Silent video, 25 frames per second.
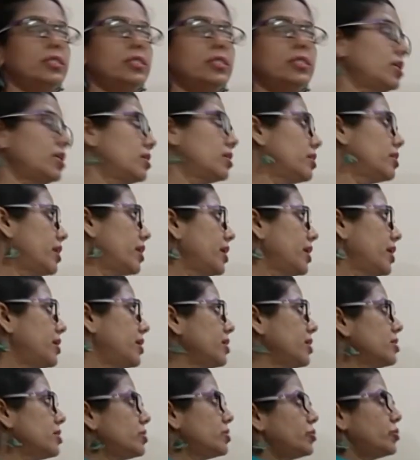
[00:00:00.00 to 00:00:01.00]
chain, that
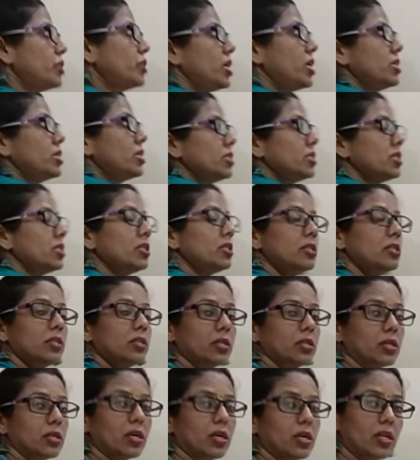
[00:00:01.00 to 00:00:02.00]
is change in
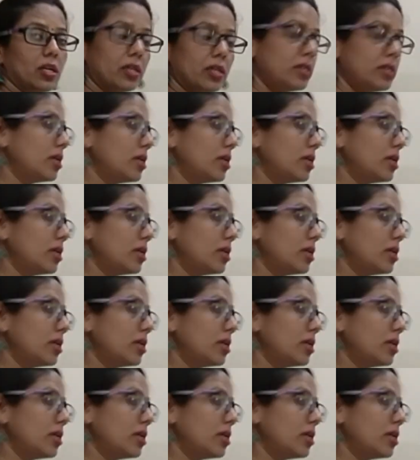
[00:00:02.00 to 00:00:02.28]
color.